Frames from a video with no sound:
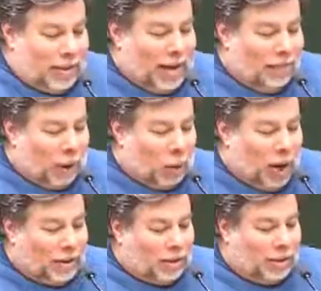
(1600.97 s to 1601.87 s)
Never
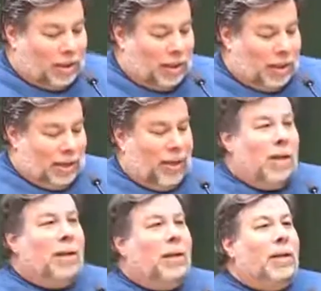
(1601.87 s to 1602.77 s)
quite succeeded.
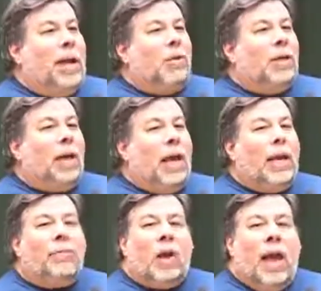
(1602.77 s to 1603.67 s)
Now, did I
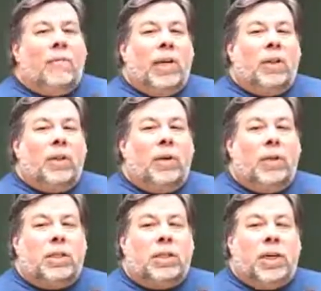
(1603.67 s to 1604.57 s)
ever have an
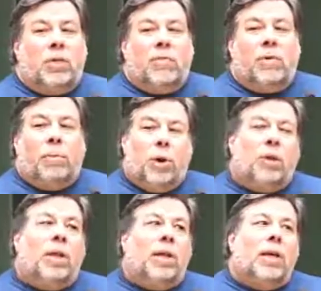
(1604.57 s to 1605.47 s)
engineering schedule for
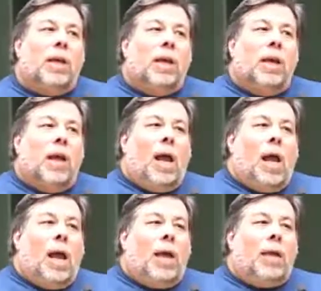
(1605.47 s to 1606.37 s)
Berkeley?
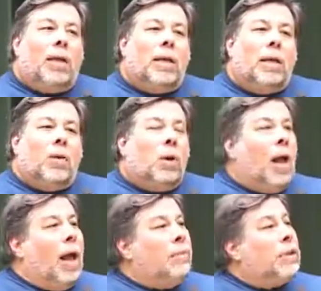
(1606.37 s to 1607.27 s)
I,
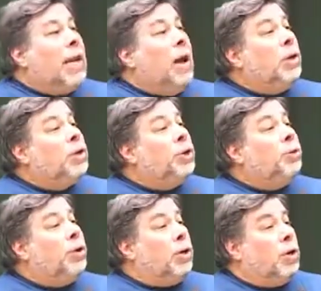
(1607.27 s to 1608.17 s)
I was now a
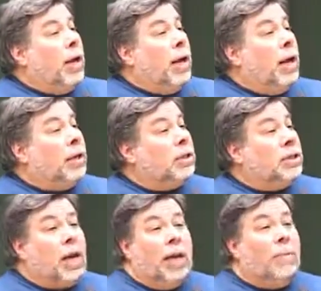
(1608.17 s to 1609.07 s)
junior, and I could
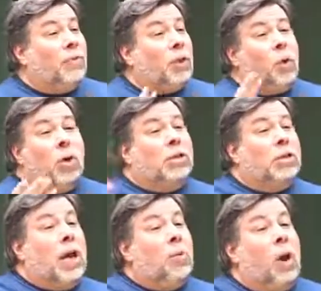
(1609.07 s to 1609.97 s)
sign up for the
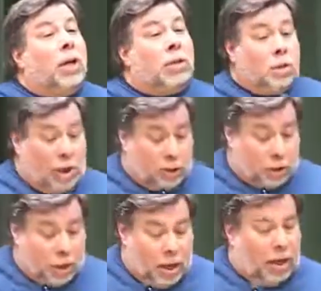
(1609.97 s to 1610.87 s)
courses I wanted. So I
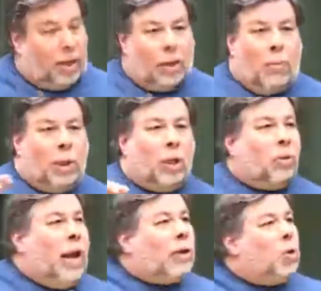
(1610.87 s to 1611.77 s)
took a couple of
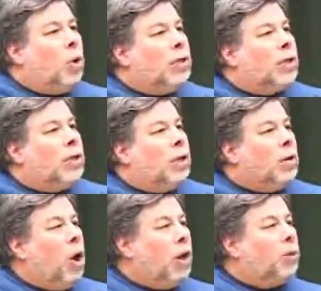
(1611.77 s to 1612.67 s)
grad courses in
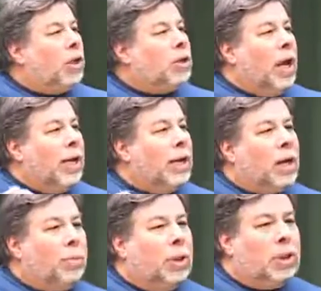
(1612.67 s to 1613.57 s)
hardware design and a
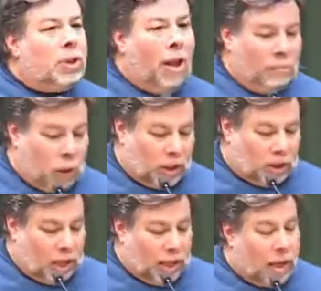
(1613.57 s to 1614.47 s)
couple in software
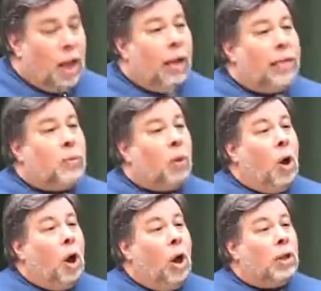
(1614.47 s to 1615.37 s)
design. They were
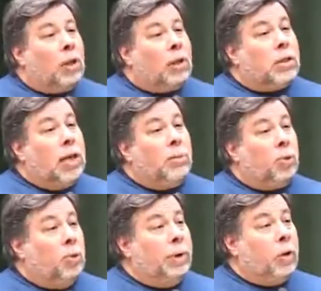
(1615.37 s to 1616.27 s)
all in the same
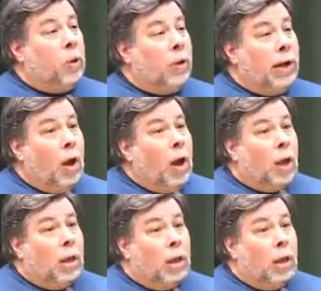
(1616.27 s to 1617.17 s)
room in Cory
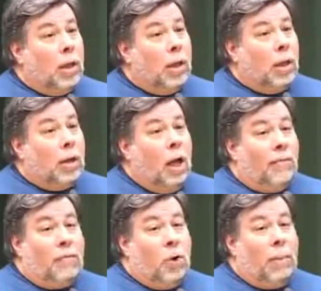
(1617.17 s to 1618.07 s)
Hall, all
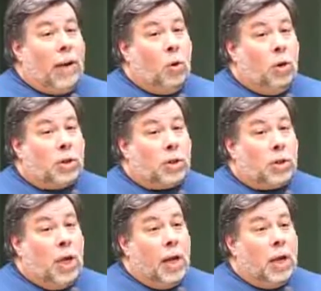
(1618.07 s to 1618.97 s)
four of my courses.